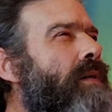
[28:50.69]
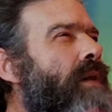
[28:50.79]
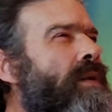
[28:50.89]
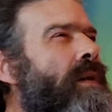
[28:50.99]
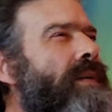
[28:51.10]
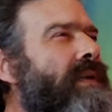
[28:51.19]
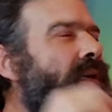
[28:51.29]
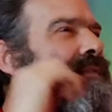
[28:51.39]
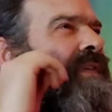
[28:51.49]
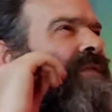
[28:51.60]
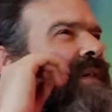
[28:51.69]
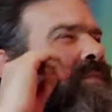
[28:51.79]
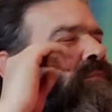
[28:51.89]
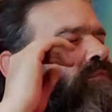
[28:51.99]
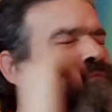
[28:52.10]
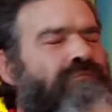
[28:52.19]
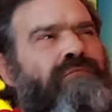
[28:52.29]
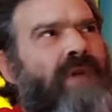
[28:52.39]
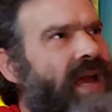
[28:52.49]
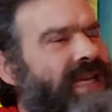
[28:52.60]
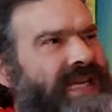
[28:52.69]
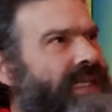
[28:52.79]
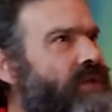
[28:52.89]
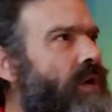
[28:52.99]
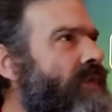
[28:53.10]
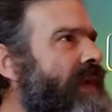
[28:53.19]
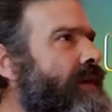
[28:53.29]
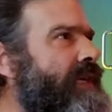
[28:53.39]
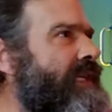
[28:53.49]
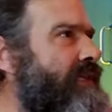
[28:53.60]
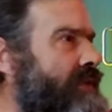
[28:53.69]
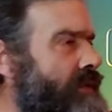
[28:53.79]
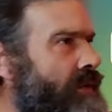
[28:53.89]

No, if, if I'm right, he's not there. He's